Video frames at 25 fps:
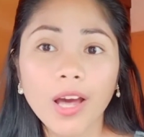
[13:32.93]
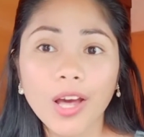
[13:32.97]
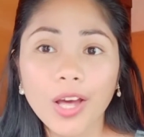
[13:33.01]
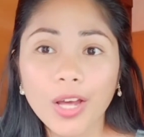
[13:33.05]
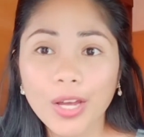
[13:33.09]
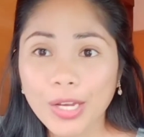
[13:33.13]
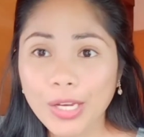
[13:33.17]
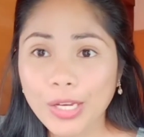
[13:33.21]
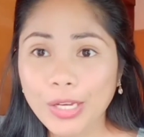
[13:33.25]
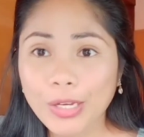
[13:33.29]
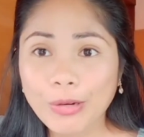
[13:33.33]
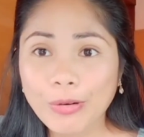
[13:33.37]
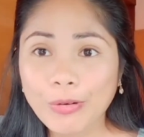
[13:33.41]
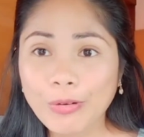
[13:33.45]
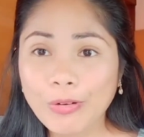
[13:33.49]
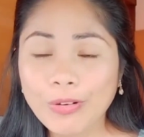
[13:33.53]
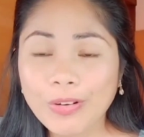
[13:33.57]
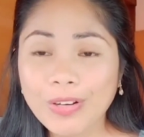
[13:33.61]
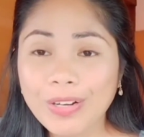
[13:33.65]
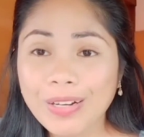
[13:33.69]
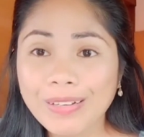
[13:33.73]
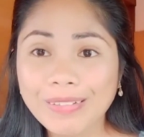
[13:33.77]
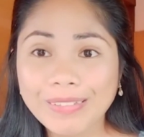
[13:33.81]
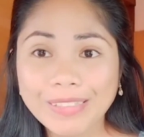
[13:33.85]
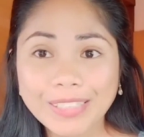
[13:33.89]
yung
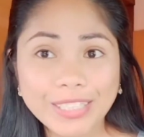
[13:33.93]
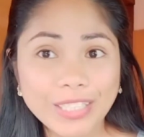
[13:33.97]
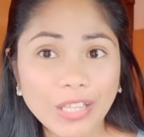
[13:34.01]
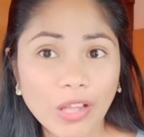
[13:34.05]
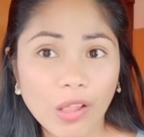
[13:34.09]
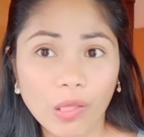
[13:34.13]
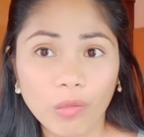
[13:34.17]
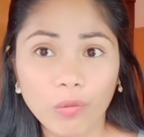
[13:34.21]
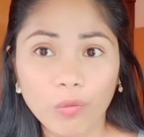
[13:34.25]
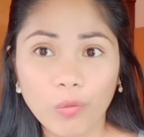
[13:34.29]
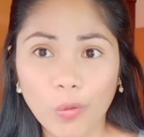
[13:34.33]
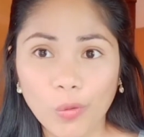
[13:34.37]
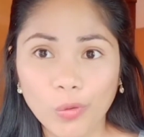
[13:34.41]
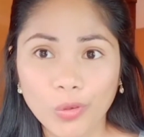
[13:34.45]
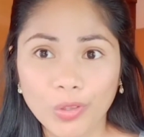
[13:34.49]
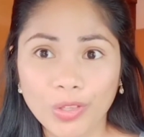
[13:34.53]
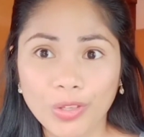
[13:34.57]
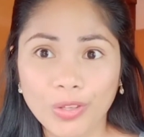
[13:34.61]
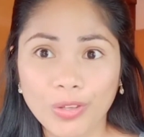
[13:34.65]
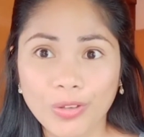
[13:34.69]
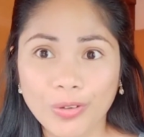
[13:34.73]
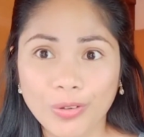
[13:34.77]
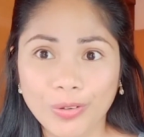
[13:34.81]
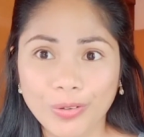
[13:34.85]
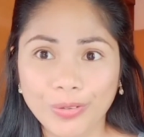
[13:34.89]
cellphone
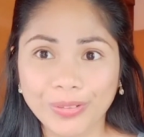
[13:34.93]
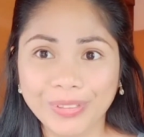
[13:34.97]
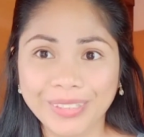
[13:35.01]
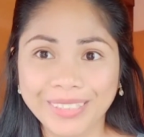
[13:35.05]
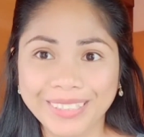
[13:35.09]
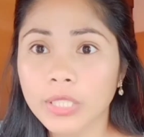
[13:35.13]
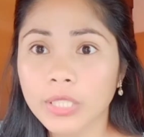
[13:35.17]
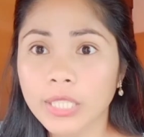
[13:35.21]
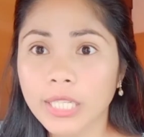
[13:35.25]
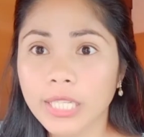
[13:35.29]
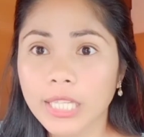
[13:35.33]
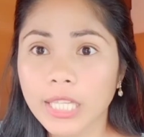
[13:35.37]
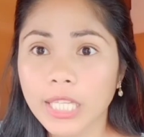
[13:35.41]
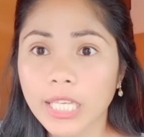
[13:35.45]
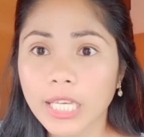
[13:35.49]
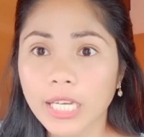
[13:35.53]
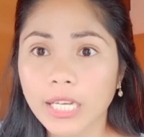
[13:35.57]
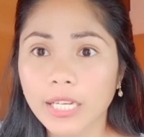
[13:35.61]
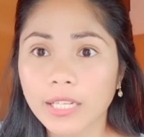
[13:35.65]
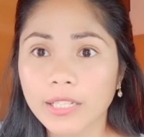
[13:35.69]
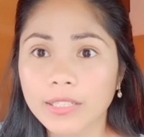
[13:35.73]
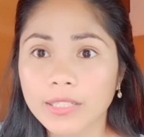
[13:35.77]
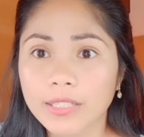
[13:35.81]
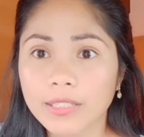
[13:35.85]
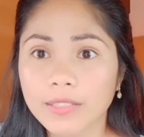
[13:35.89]
nyo in
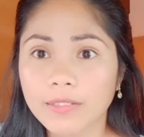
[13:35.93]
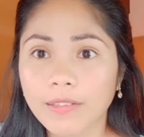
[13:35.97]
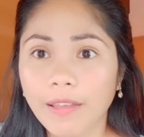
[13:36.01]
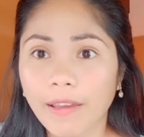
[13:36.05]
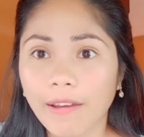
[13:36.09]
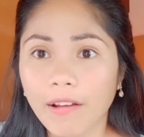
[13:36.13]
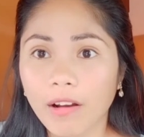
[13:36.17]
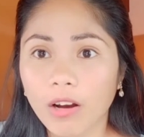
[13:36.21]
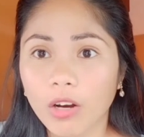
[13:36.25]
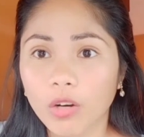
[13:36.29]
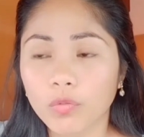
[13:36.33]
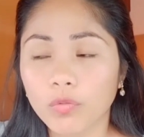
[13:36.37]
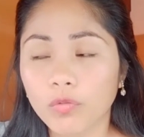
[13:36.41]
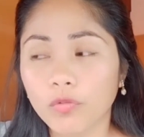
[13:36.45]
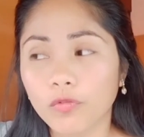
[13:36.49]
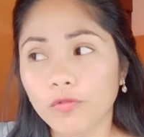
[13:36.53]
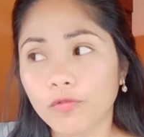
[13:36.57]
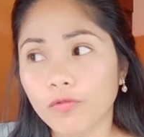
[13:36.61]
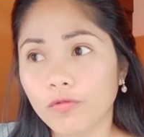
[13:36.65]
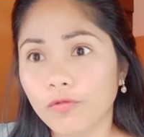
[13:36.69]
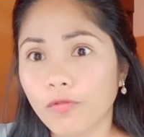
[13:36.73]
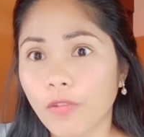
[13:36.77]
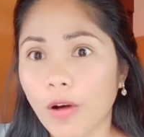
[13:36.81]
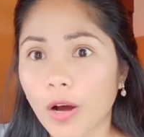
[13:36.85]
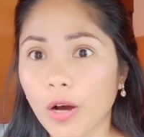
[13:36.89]
case they have
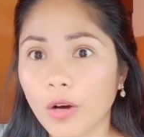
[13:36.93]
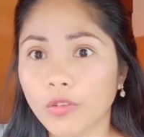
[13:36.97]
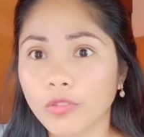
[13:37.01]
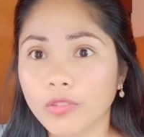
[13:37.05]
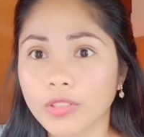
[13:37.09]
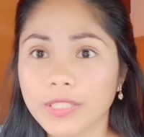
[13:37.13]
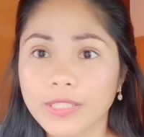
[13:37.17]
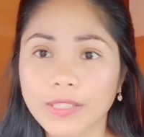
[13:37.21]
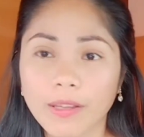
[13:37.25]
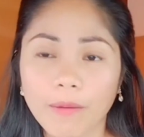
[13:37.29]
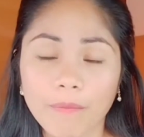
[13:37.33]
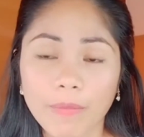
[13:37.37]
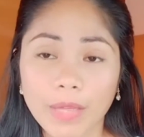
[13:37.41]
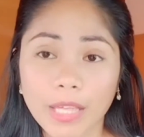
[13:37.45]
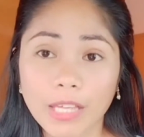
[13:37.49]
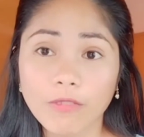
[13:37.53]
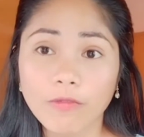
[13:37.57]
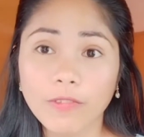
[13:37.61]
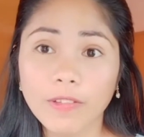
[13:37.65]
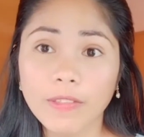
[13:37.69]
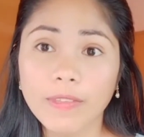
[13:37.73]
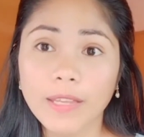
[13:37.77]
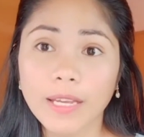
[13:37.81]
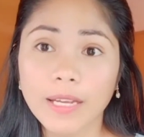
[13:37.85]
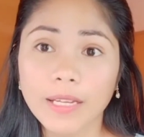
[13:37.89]
found some
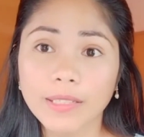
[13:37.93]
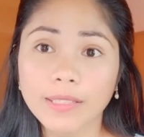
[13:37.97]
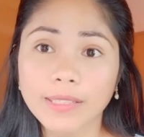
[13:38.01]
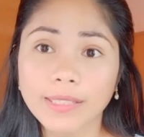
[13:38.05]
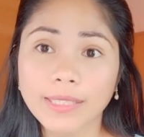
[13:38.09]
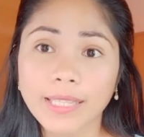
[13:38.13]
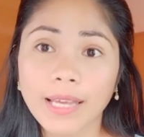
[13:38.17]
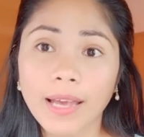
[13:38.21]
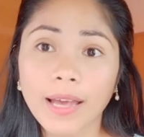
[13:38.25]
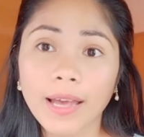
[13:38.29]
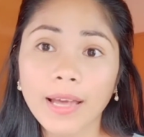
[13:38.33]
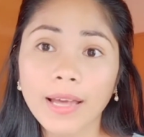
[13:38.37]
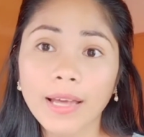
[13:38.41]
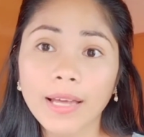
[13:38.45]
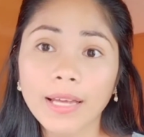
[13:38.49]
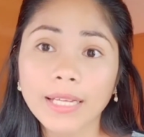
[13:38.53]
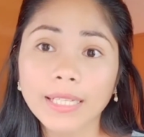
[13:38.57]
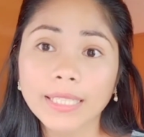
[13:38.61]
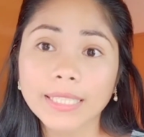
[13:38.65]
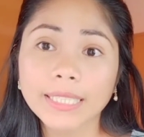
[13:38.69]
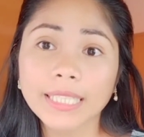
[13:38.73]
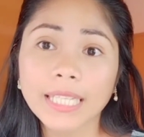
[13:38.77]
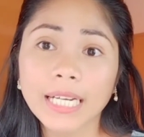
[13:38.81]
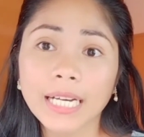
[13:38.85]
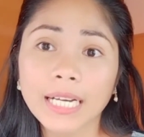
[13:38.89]
evidence
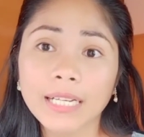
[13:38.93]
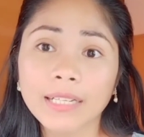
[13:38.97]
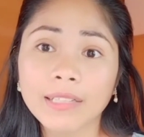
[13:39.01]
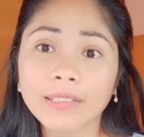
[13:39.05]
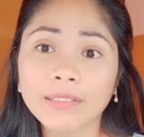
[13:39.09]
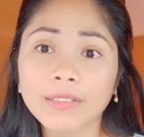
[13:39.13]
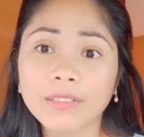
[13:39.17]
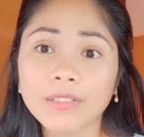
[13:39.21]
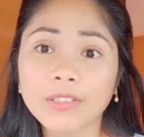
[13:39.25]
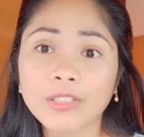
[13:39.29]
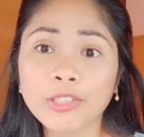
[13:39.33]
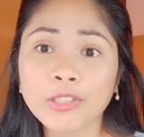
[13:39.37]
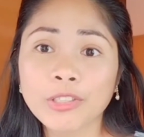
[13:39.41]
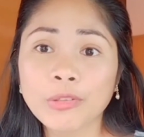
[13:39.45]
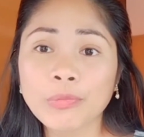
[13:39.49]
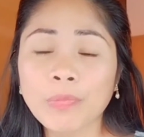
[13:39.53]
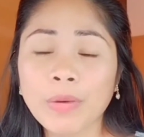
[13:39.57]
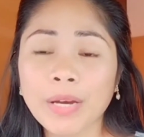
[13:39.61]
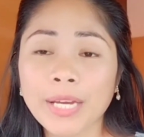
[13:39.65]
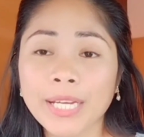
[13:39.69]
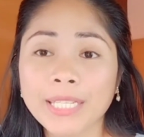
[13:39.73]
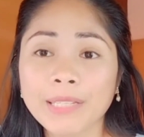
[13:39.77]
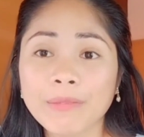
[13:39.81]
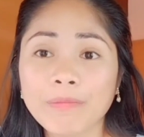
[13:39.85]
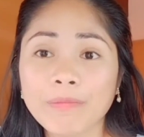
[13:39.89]
that you
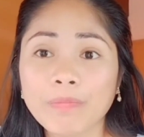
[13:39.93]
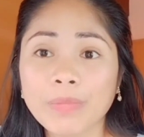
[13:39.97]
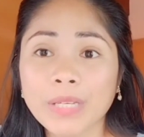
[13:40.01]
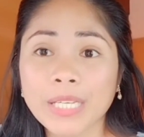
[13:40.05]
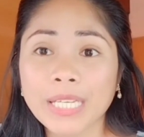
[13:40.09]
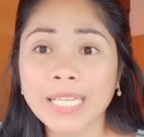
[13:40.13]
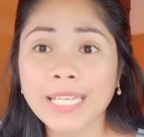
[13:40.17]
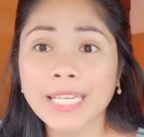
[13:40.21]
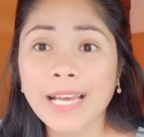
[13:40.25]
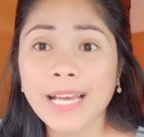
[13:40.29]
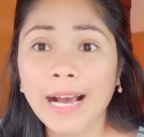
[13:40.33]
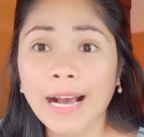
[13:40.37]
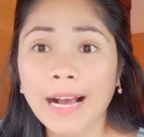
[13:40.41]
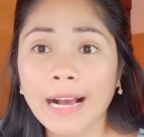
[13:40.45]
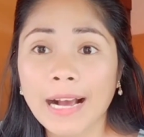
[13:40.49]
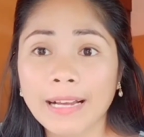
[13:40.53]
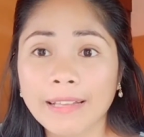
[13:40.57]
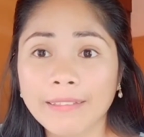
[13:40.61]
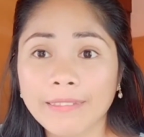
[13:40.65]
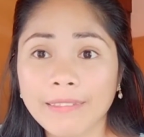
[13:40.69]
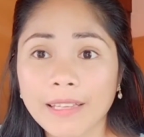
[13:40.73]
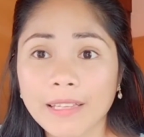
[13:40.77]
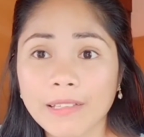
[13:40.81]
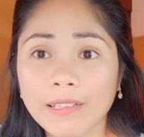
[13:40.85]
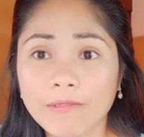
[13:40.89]
might be
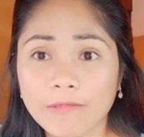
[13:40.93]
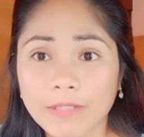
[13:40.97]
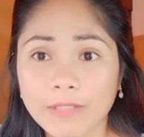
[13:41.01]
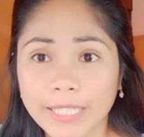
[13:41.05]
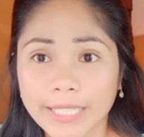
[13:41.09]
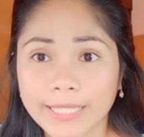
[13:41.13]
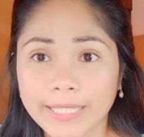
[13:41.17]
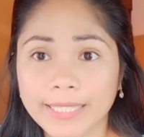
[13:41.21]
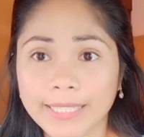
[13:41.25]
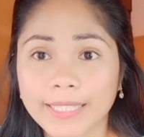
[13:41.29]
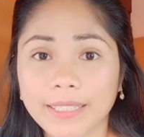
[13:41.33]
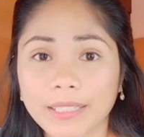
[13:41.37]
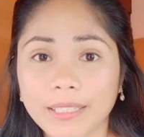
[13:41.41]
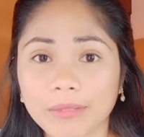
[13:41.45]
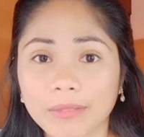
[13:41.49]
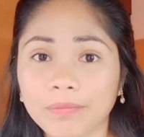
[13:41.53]
at risk.